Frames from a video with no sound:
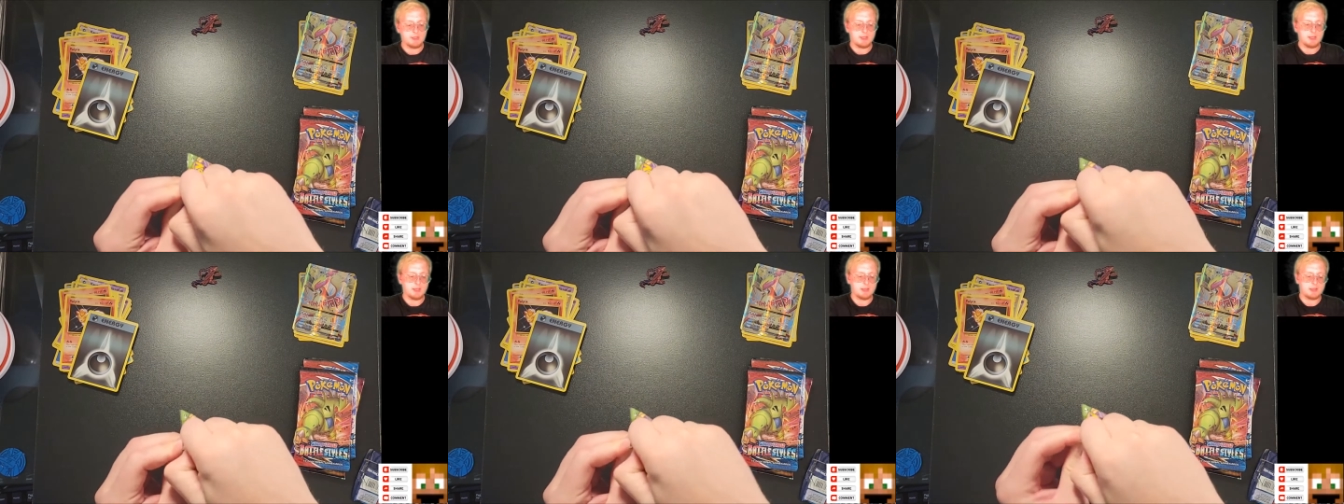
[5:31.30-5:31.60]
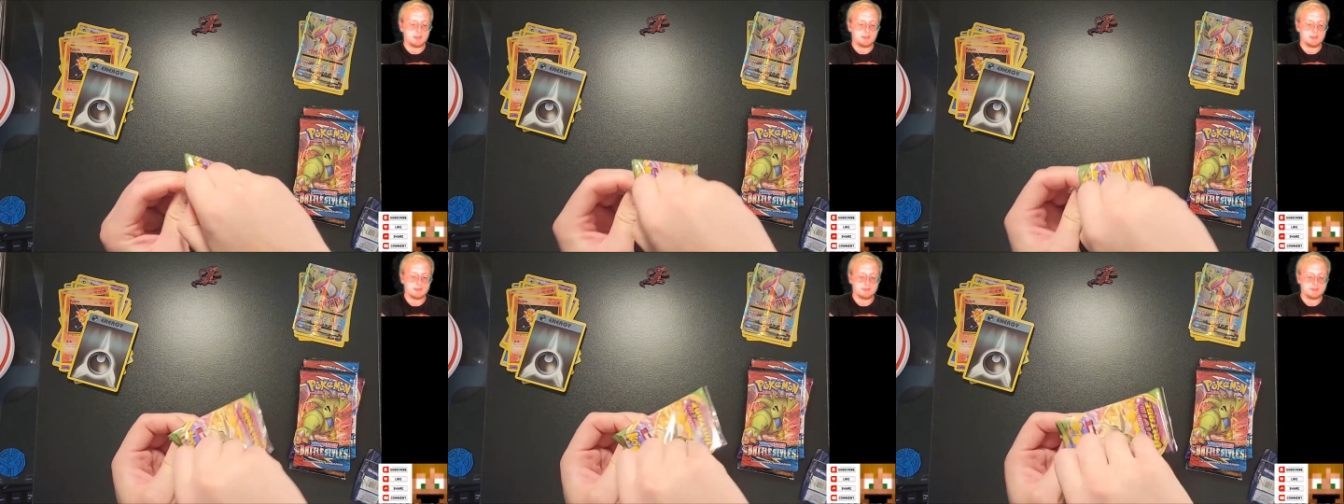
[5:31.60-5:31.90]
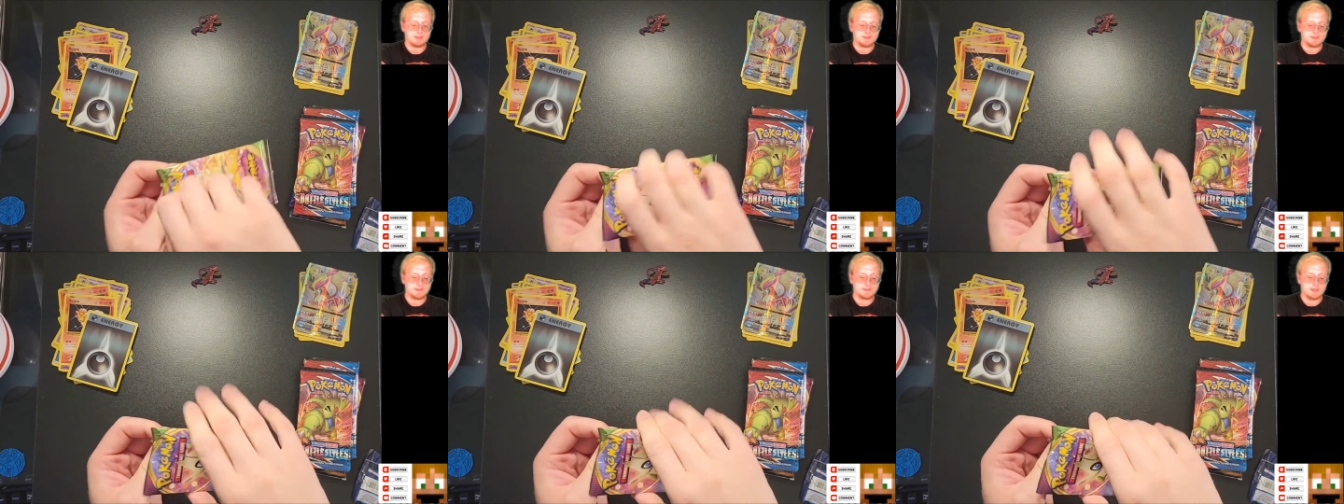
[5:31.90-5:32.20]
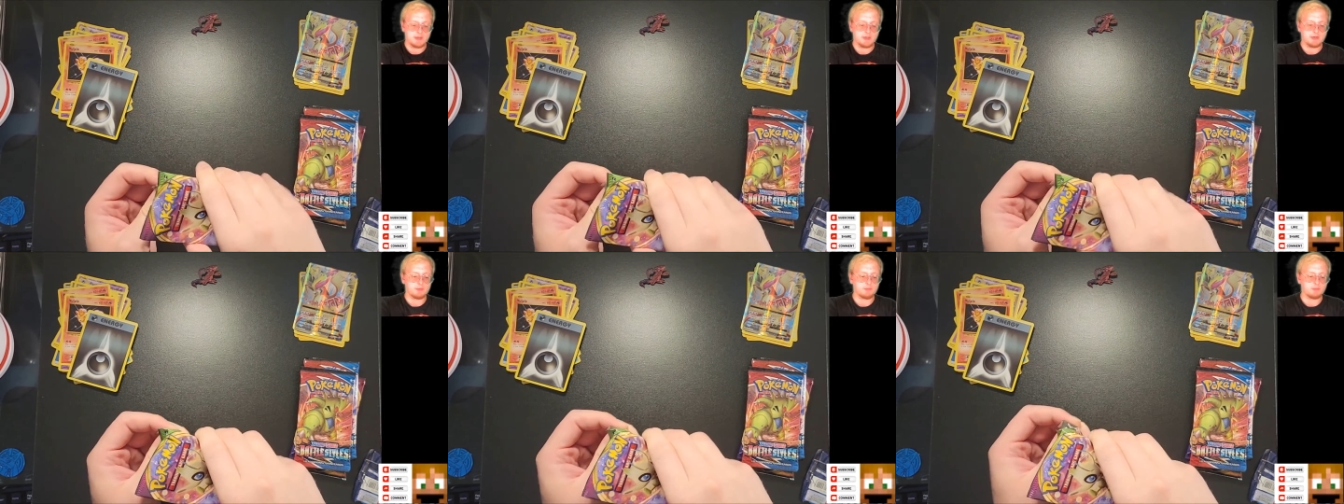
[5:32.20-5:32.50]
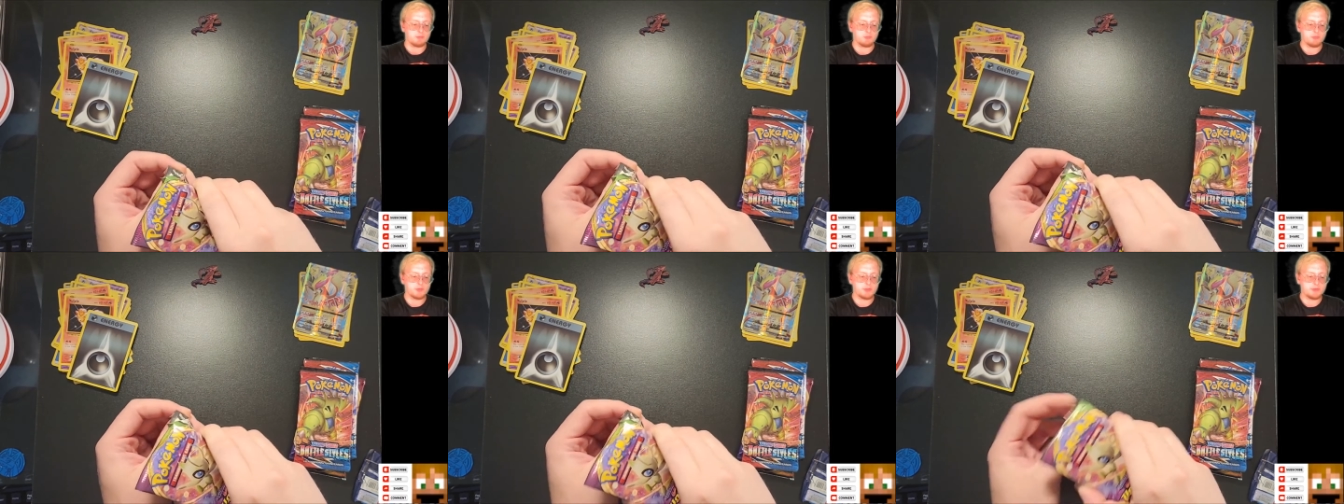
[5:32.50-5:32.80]
and I am
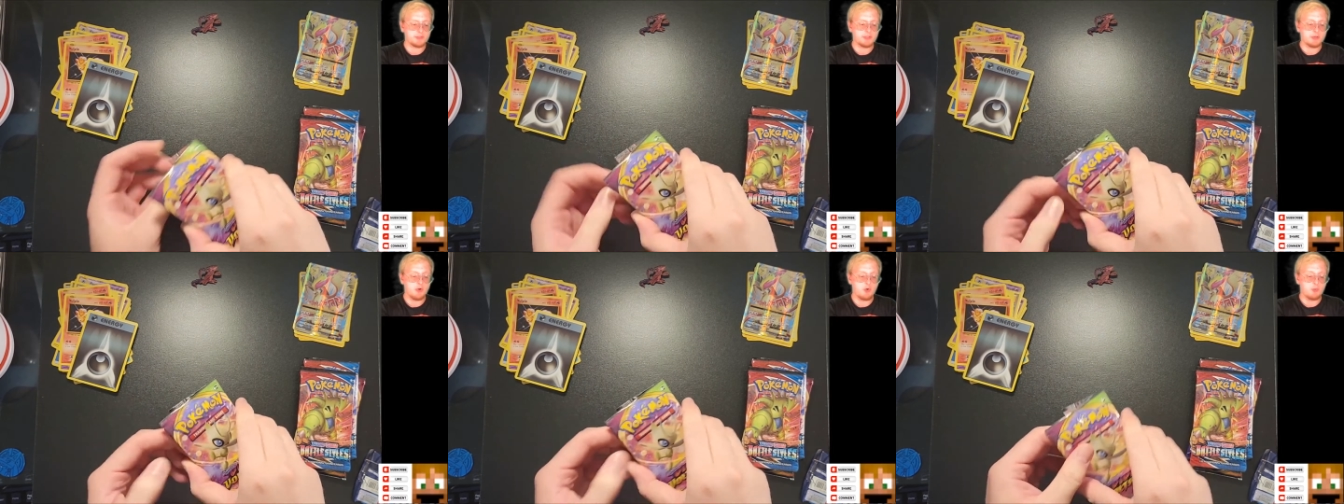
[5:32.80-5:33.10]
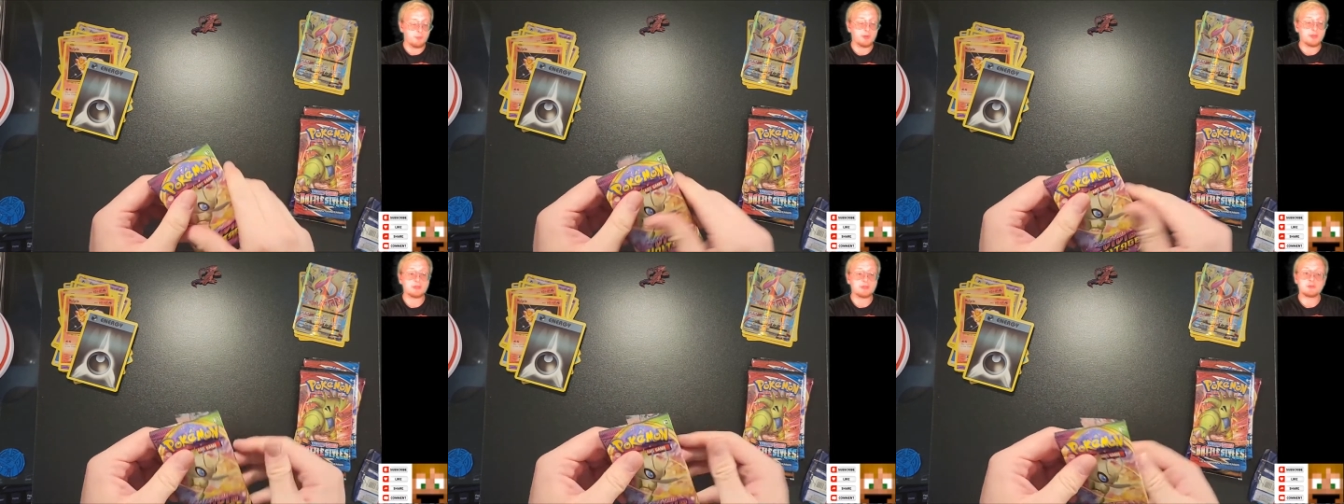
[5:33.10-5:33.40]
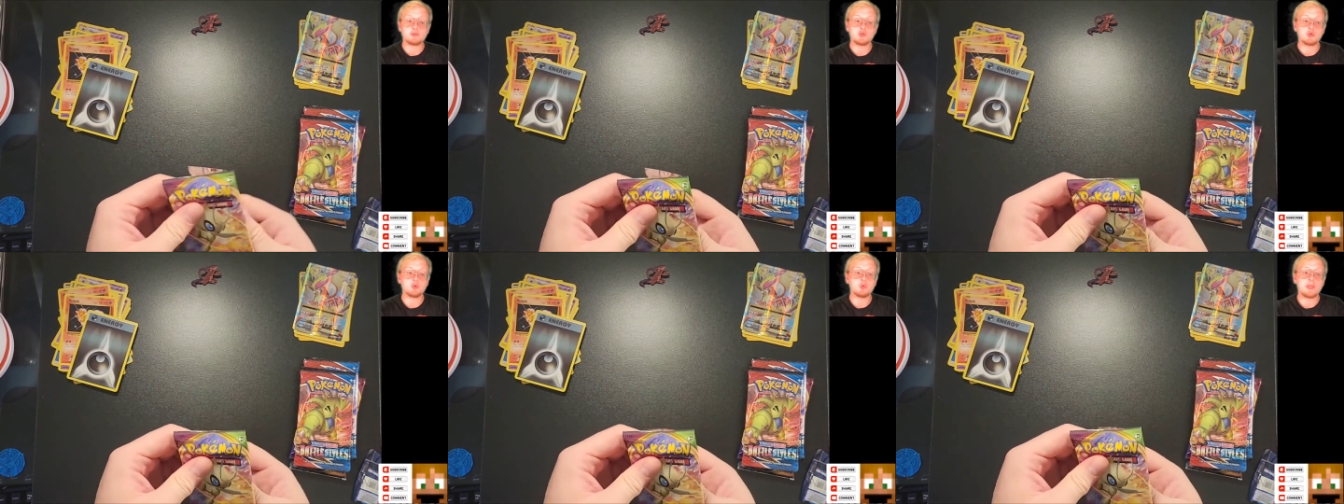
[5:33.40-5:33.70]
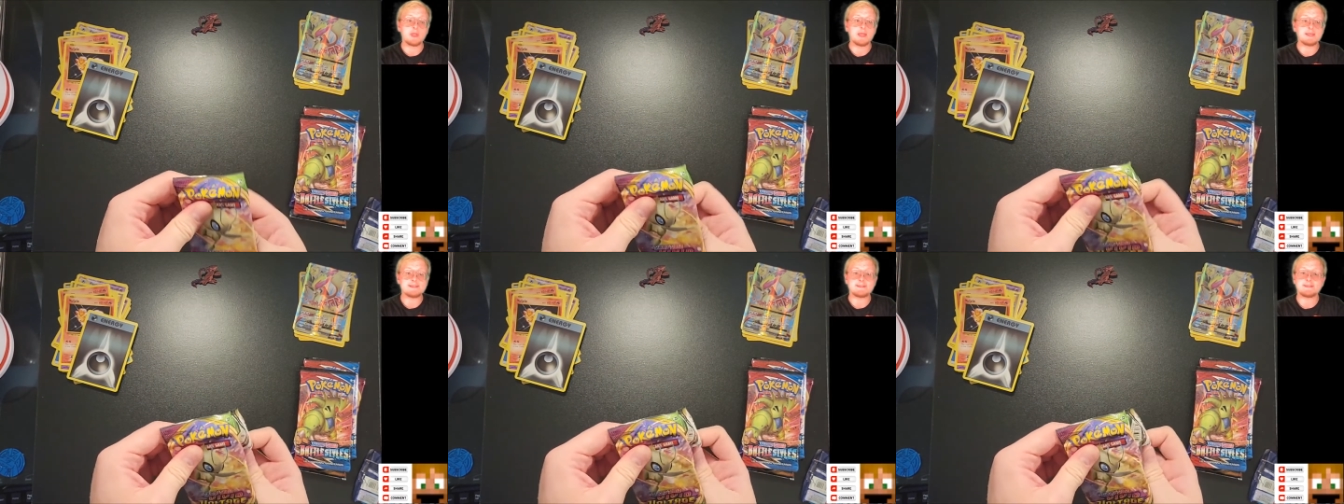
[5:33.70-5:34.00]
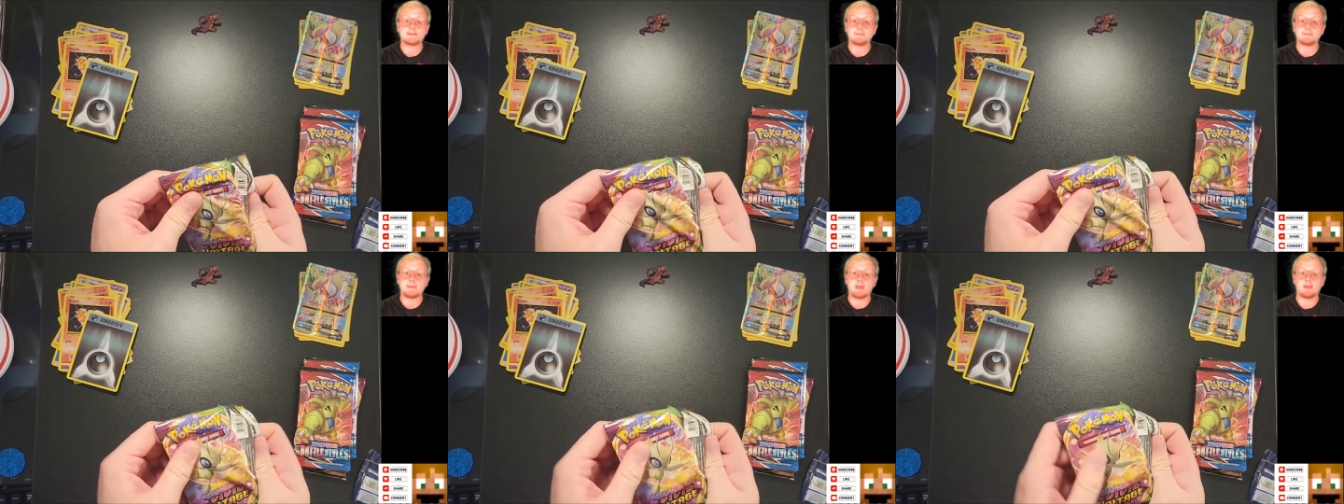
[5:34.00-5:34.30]
really hoping to get
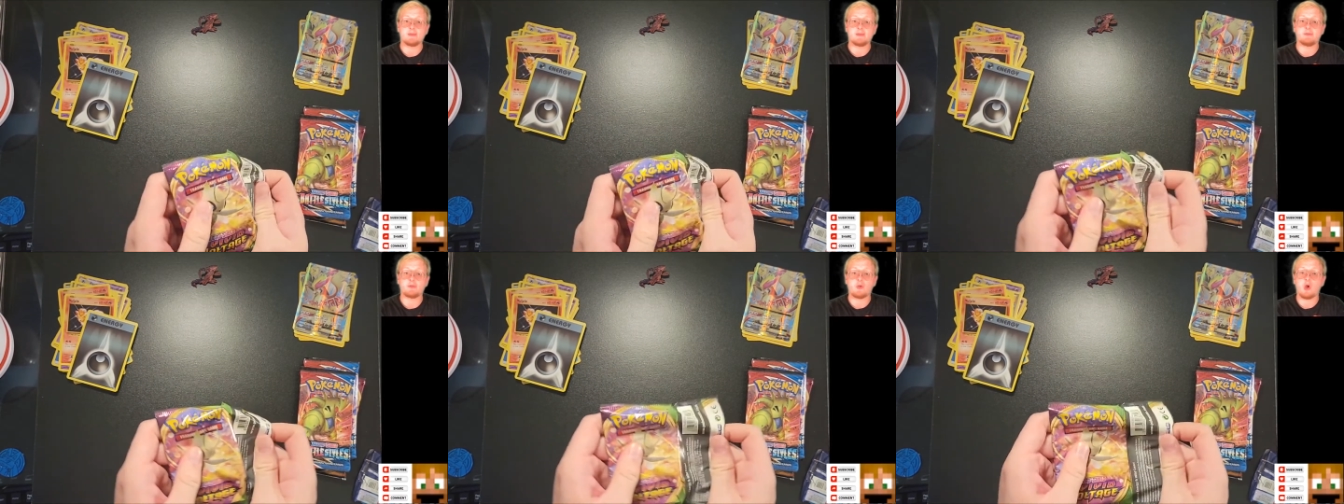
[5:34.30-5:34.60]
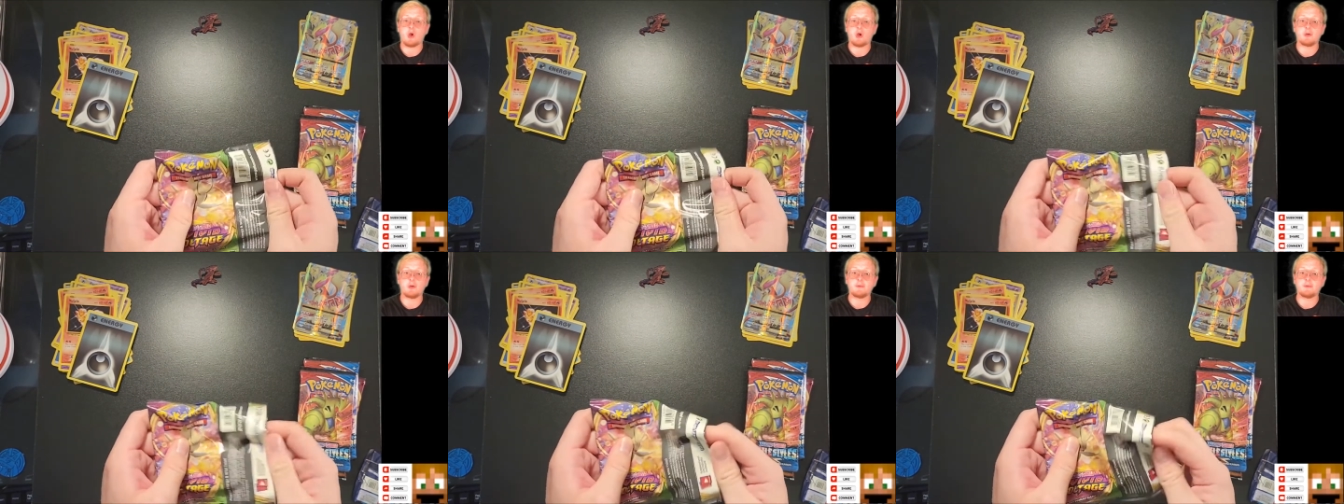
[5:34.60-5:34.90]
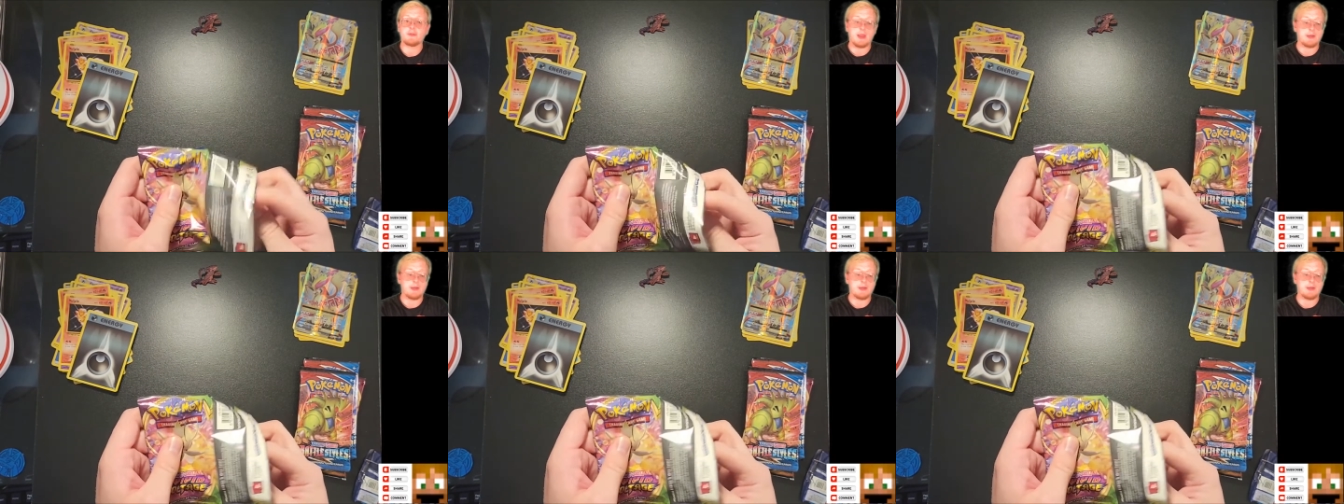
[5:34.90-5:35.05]
some nice cards.